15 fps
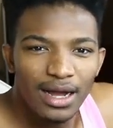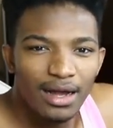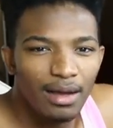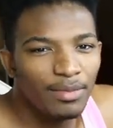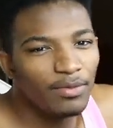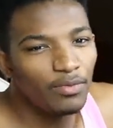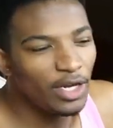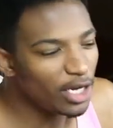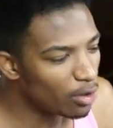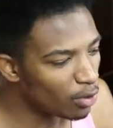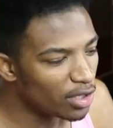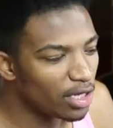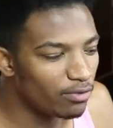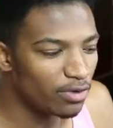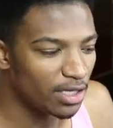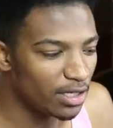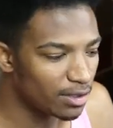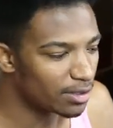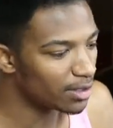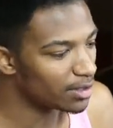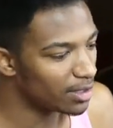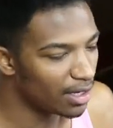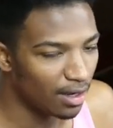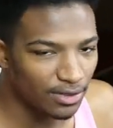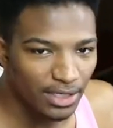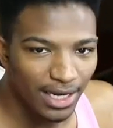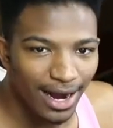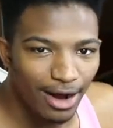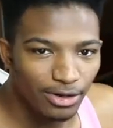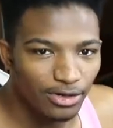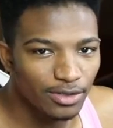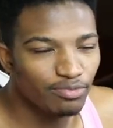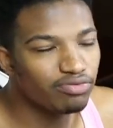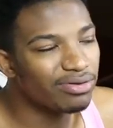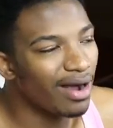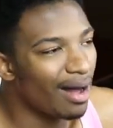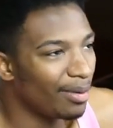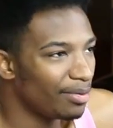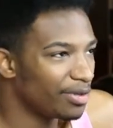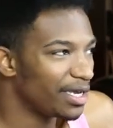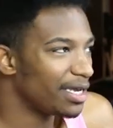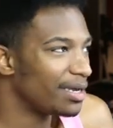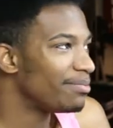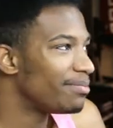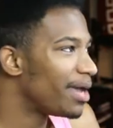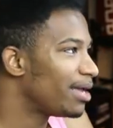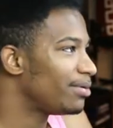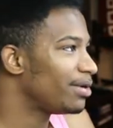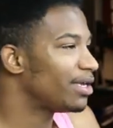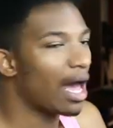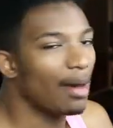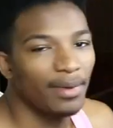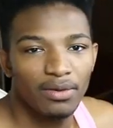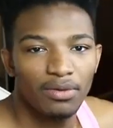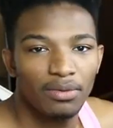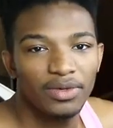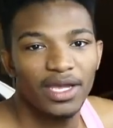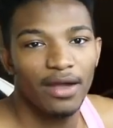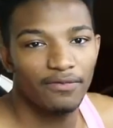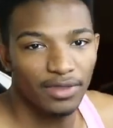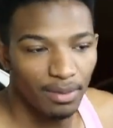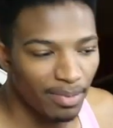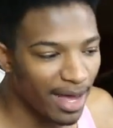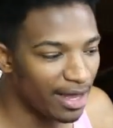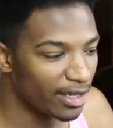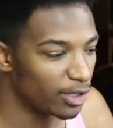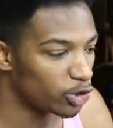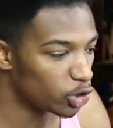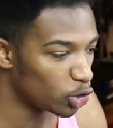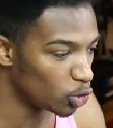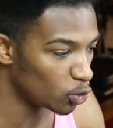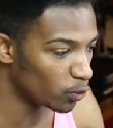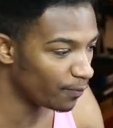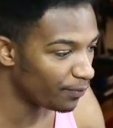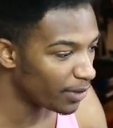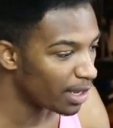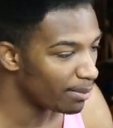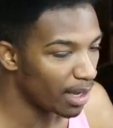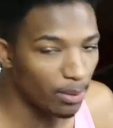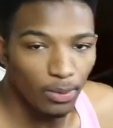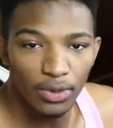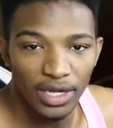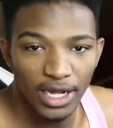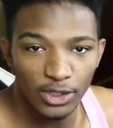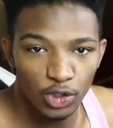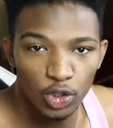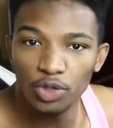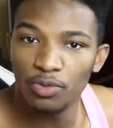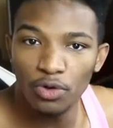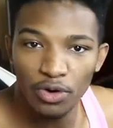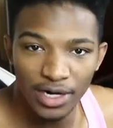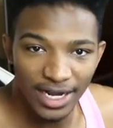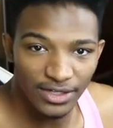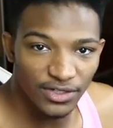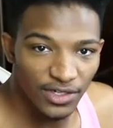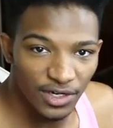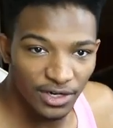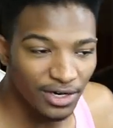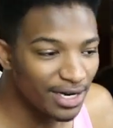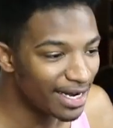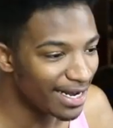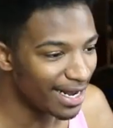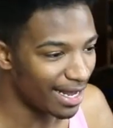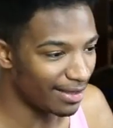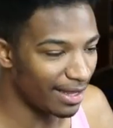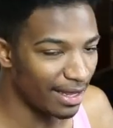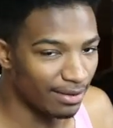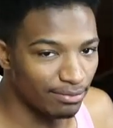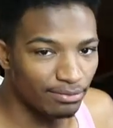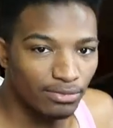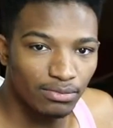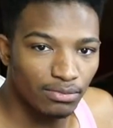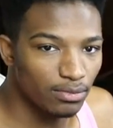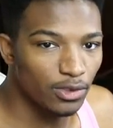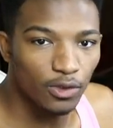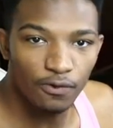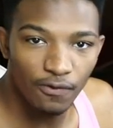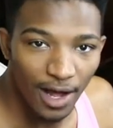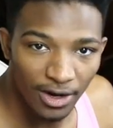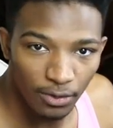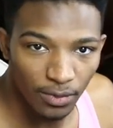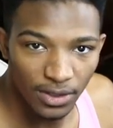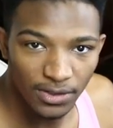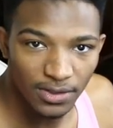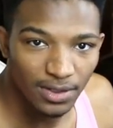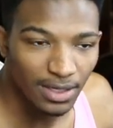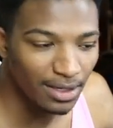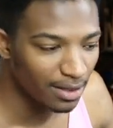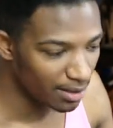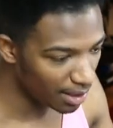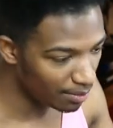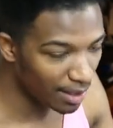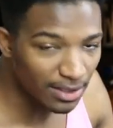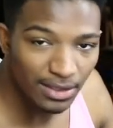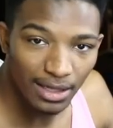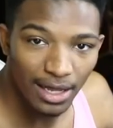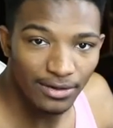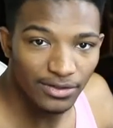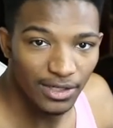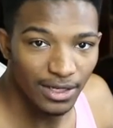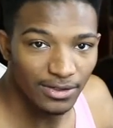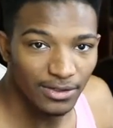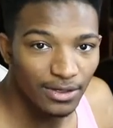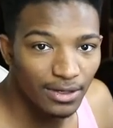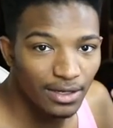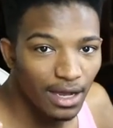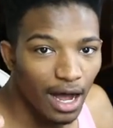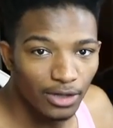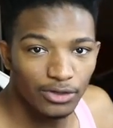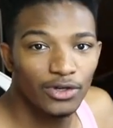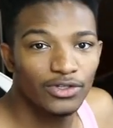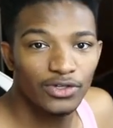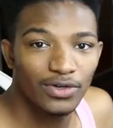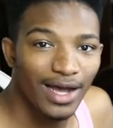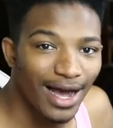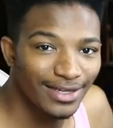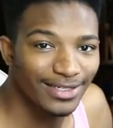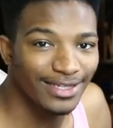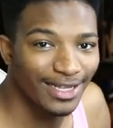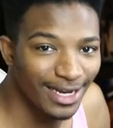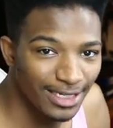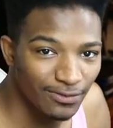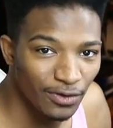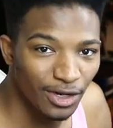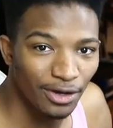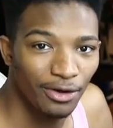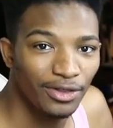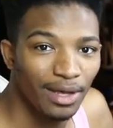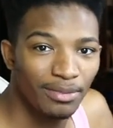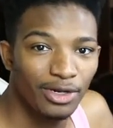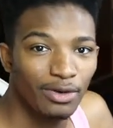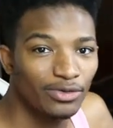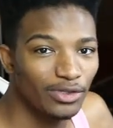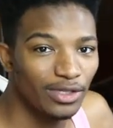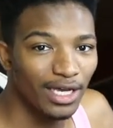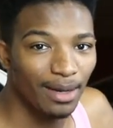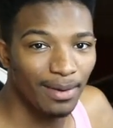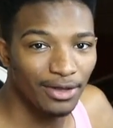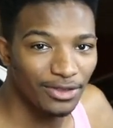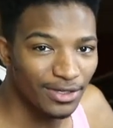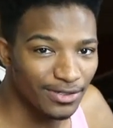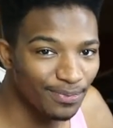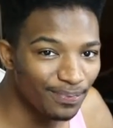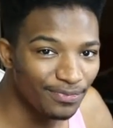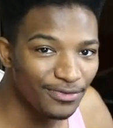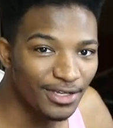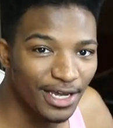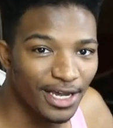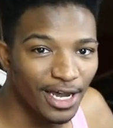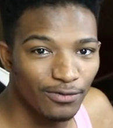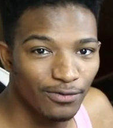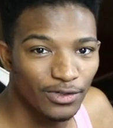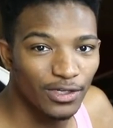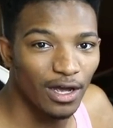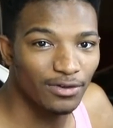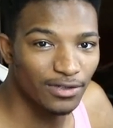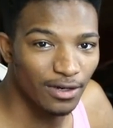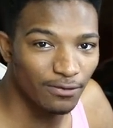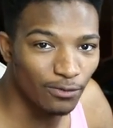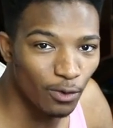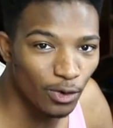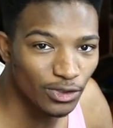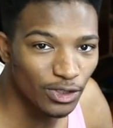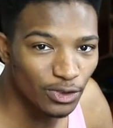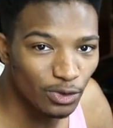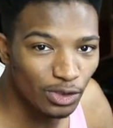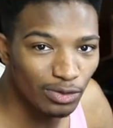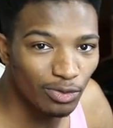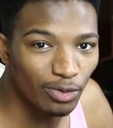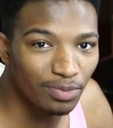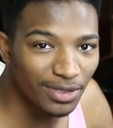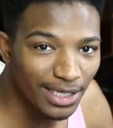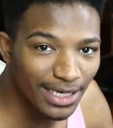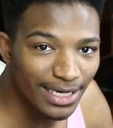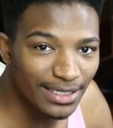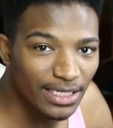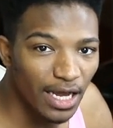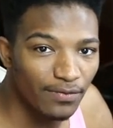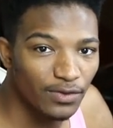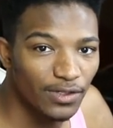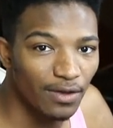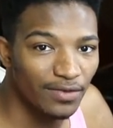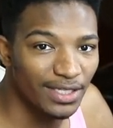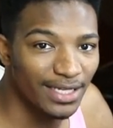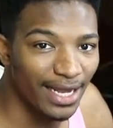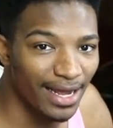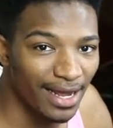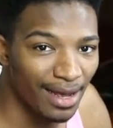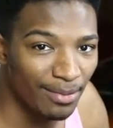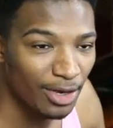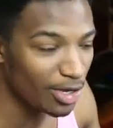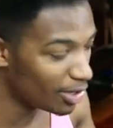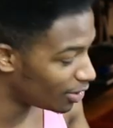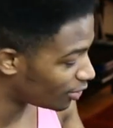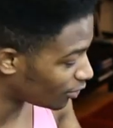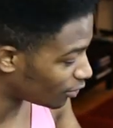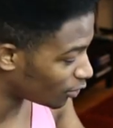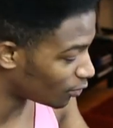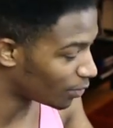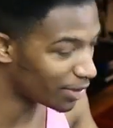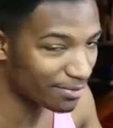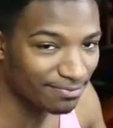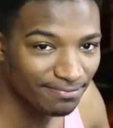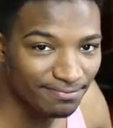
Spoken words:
I mean, would he only release 6 DLC characters? Probably, maybe. How many will we get from the ballot? 2. Maybe we'll get 2 more next year, and then 2 final ones. It makes a lot of sense. I'll talk to you guys in the next video. Let me know what you think about this. Take yourselves, and of course, as usual, please have yourself a damn good one.